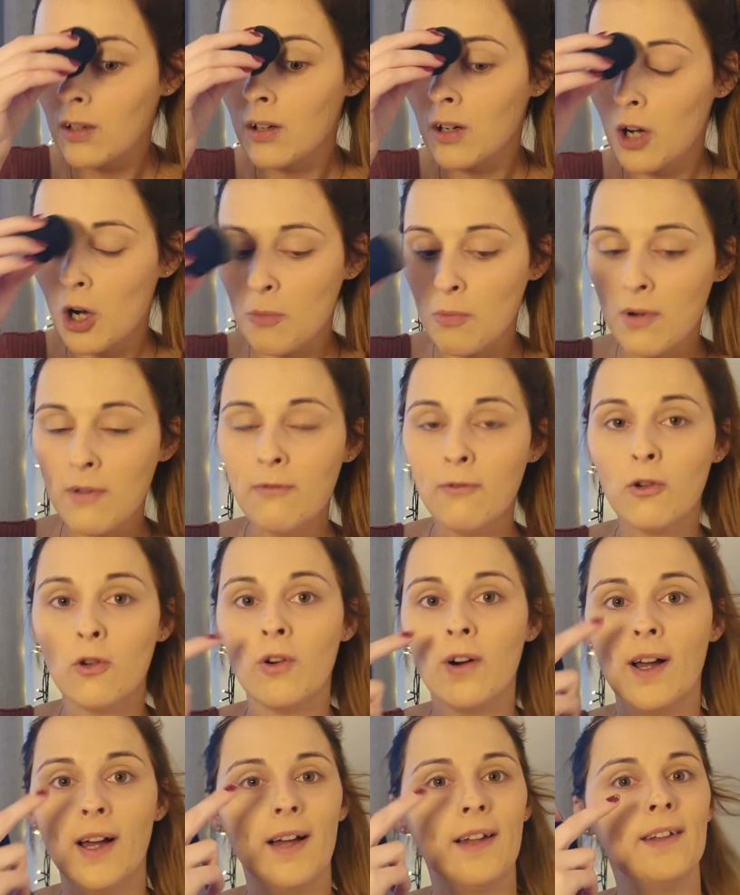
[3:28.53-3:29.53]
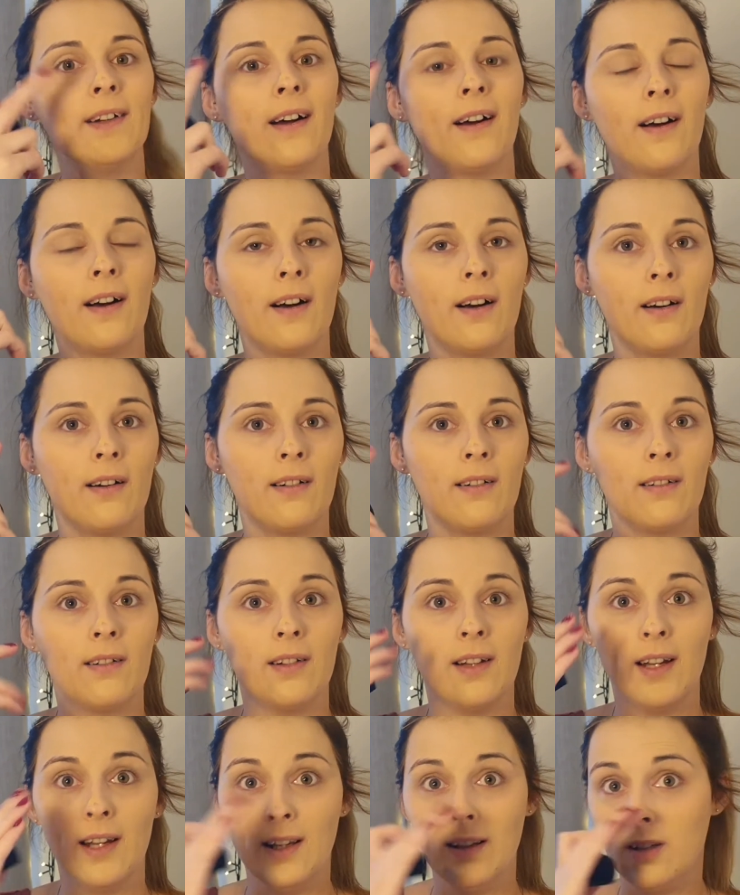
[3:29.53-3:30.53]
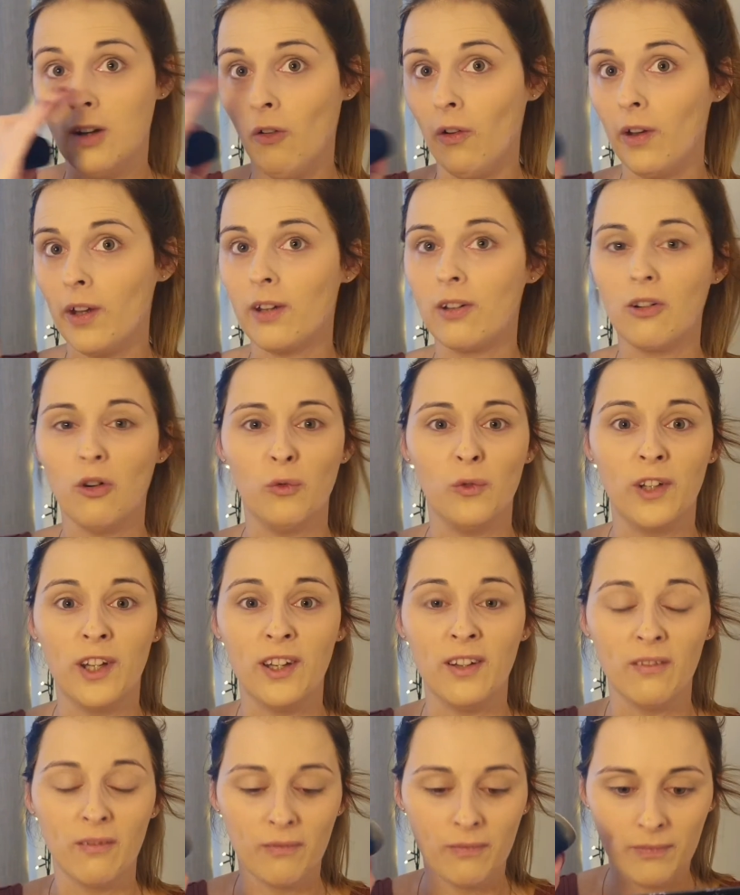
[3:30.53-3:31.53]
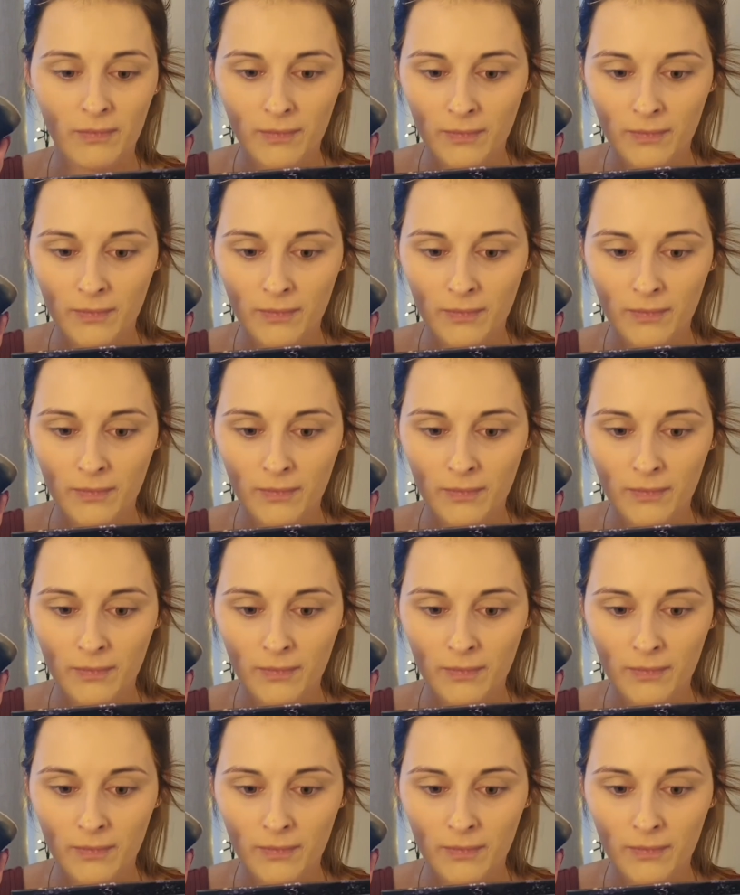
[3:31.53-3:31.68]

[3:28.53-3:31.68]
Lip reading: my forehead, it is like covered it.